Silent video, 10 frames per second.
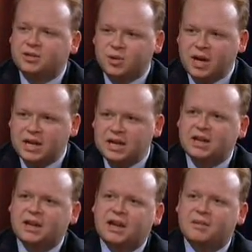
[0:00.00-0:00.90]

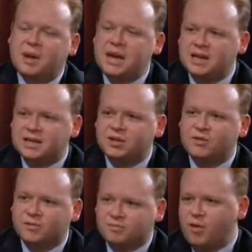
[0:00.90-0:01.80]
training, and maintenance
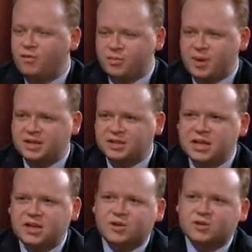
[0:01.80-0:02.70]
over the past
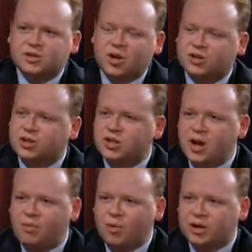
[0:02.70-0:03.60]
10 years are just
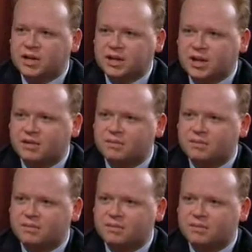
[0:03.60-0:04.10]
not working.